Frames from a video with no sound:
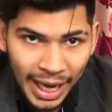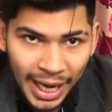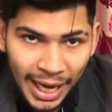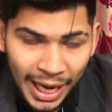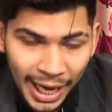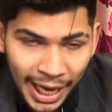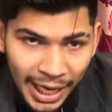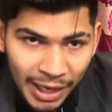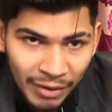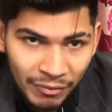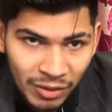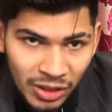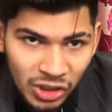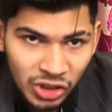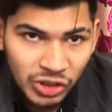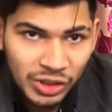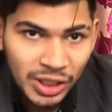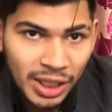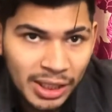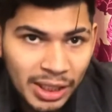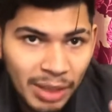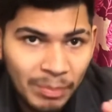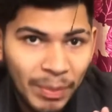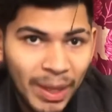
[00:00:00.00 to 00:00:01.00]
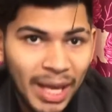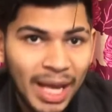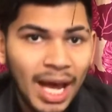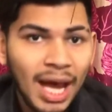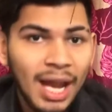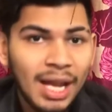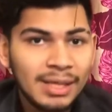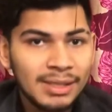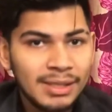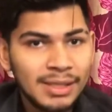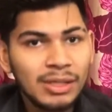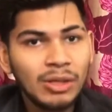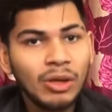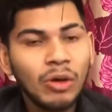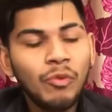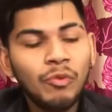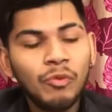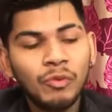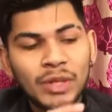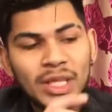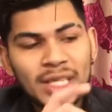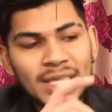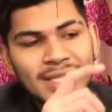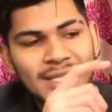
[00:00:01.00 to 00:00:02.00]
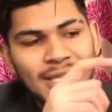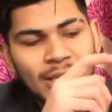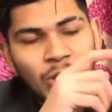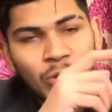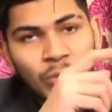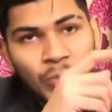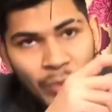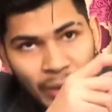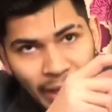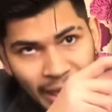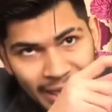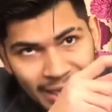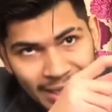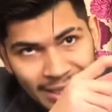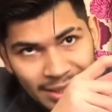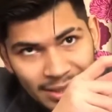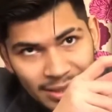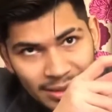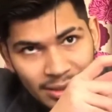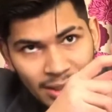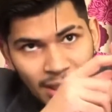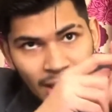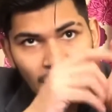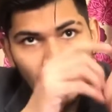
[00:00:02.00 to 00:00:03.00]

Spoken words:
in which there is a paralysis of these lumbricals.